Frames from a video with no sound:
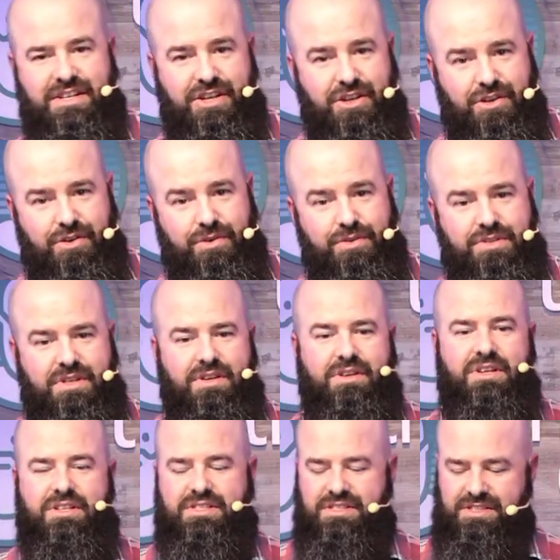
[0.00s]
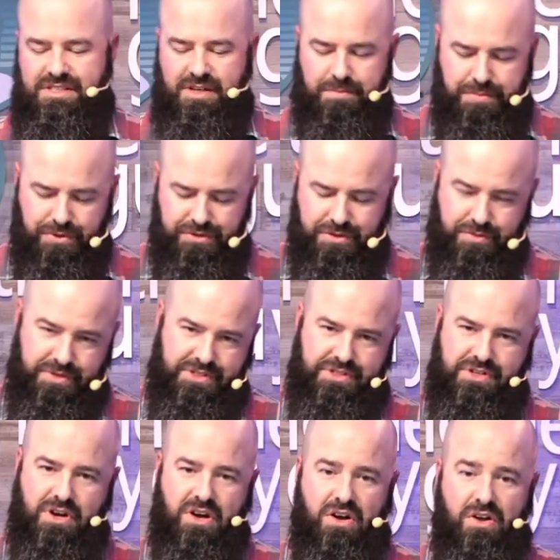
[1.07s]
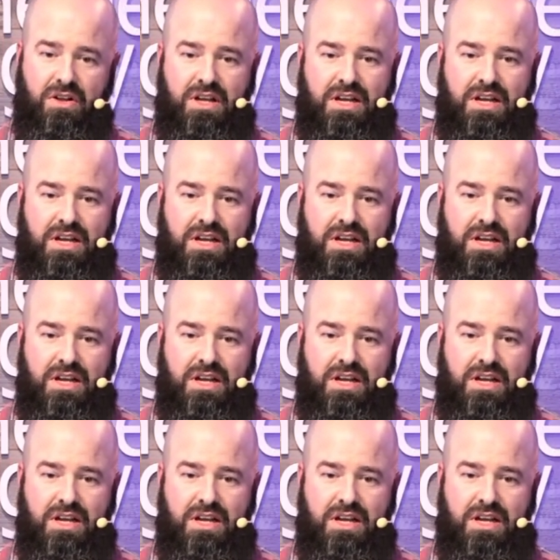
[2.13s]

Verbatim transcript: to use, simple to install,